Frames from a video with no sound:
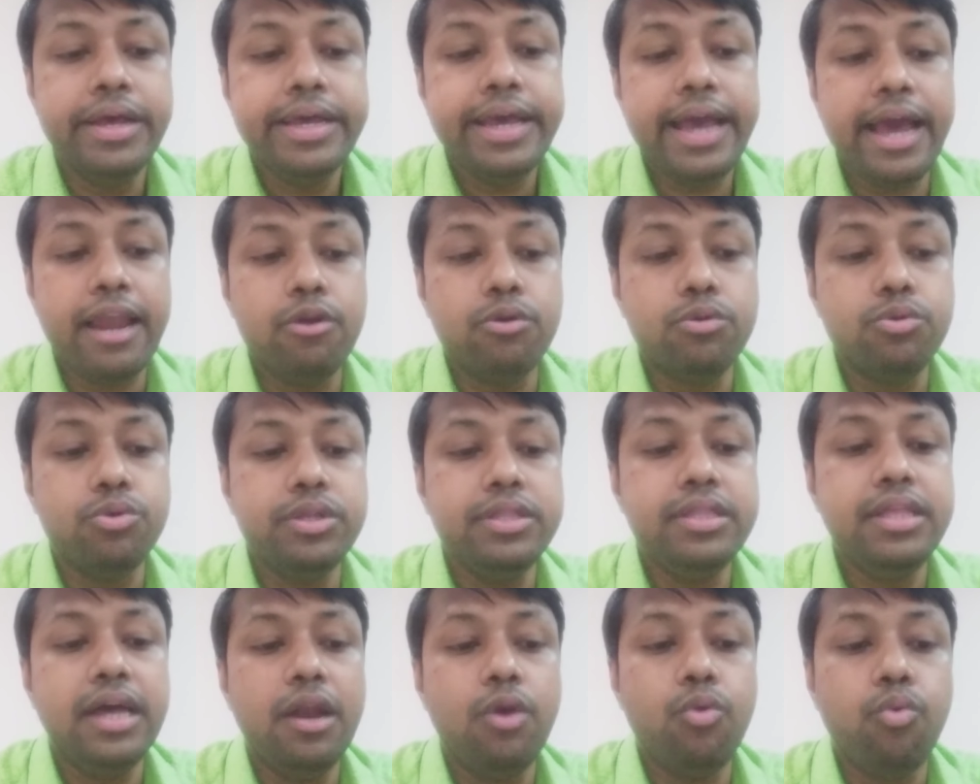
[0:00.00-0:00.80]
along
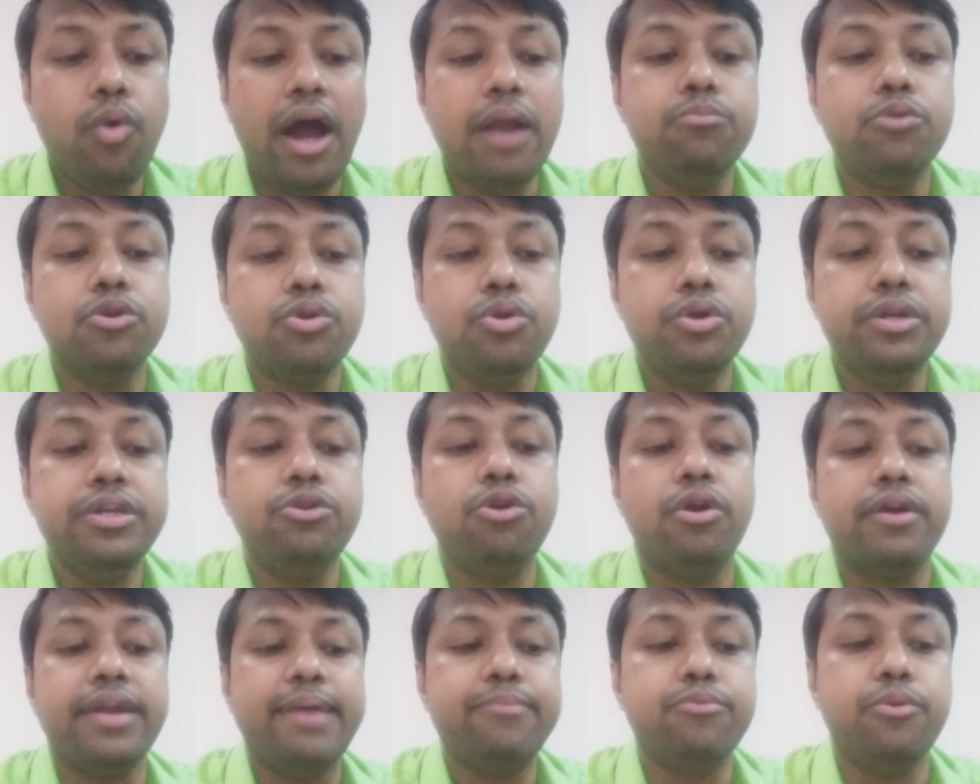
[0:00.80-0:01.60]
with the lower motor
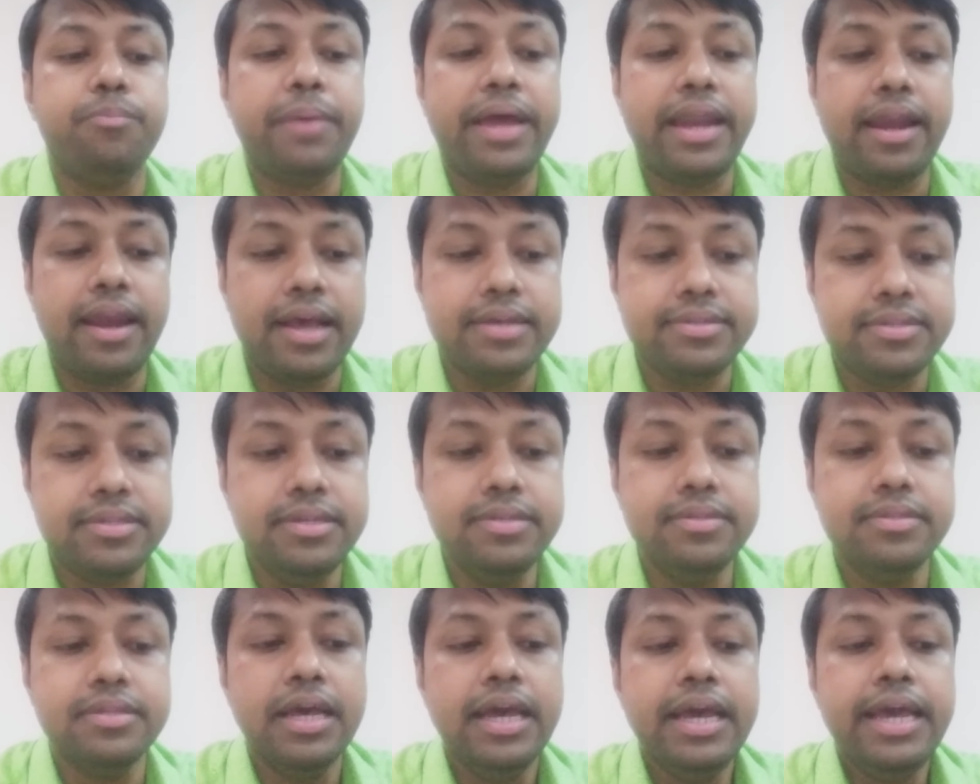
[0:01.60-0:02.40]
neuron type of
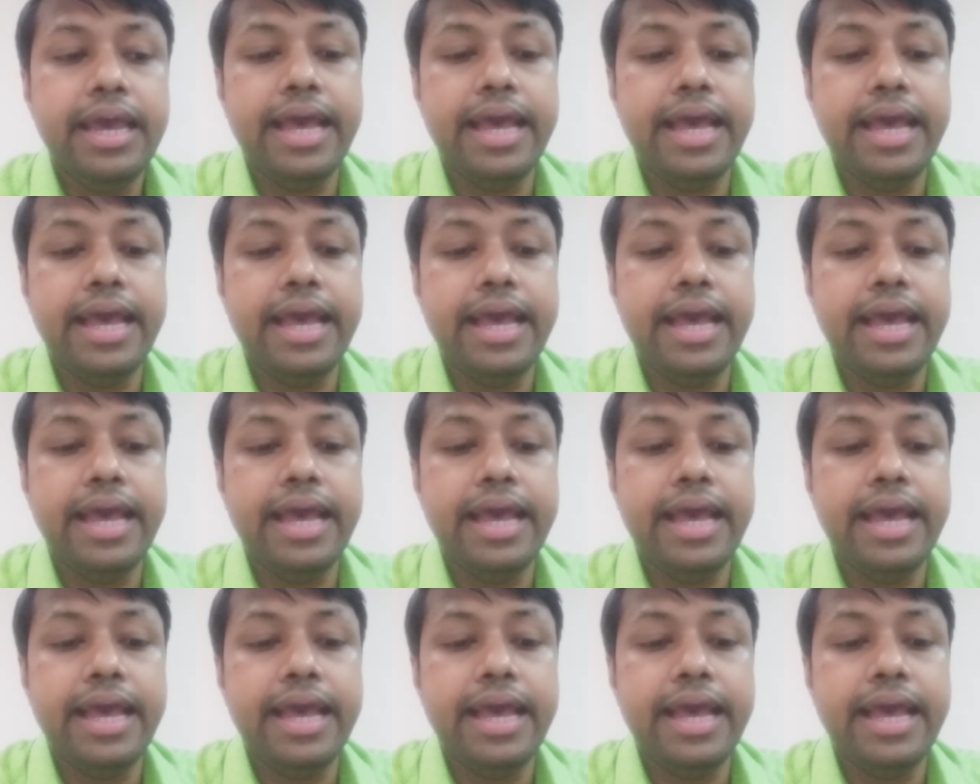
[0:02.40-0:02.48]
paralysis,